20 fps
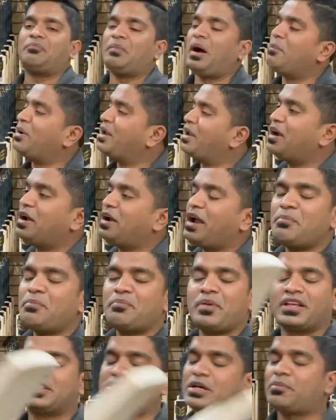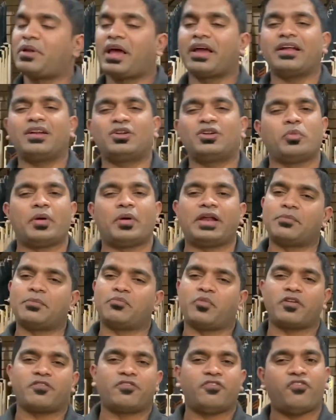I mean it picks up like
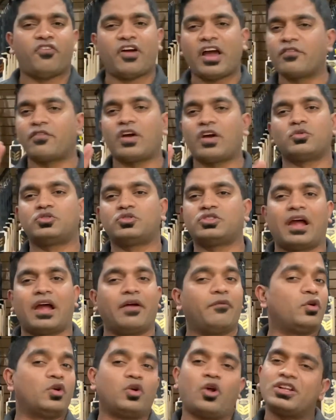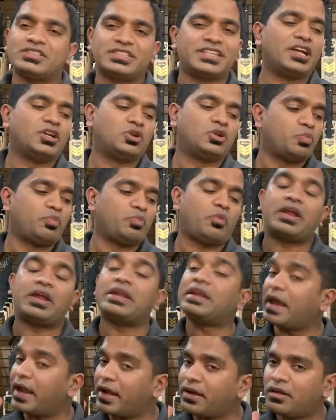2.8.5, I would say. I would not say
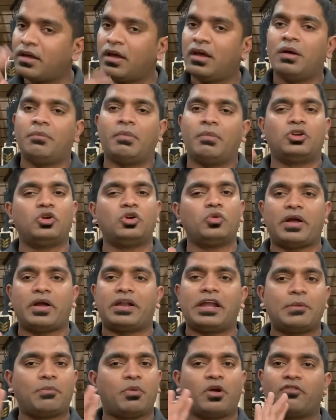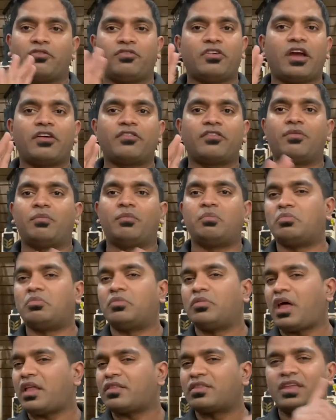2.8, but 2.8.5.
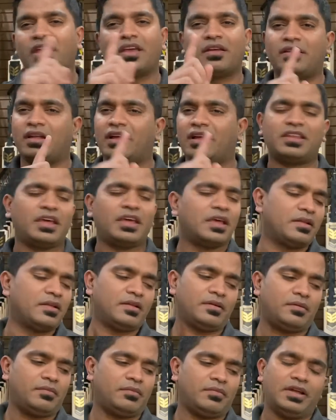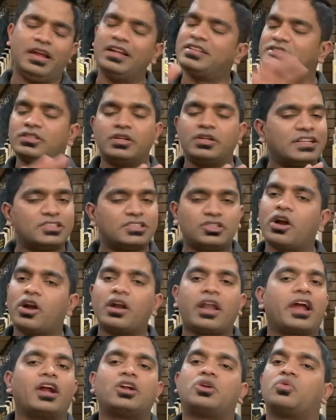Nothing. It's not
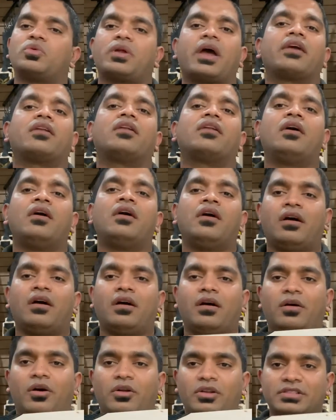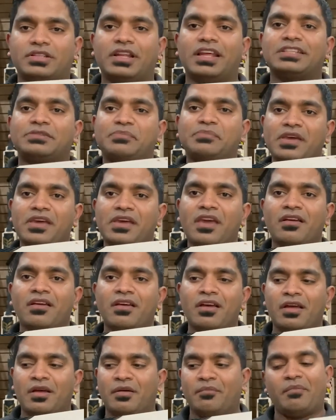like a 2.9, honestly speaking.
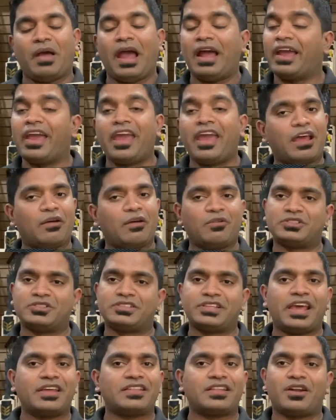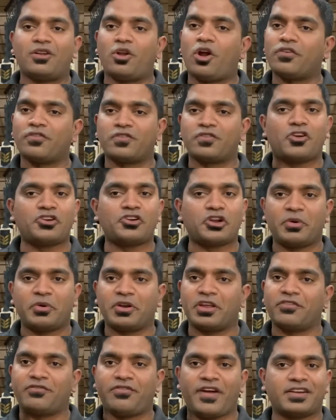Again, I was saying that a lot of
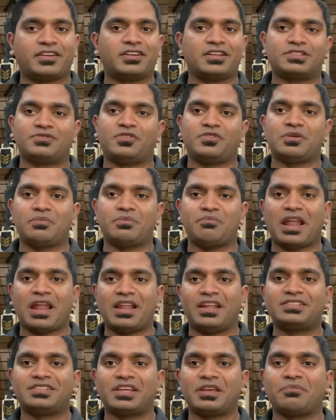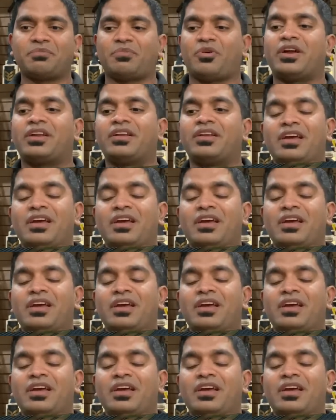contributing factors for the balancing point: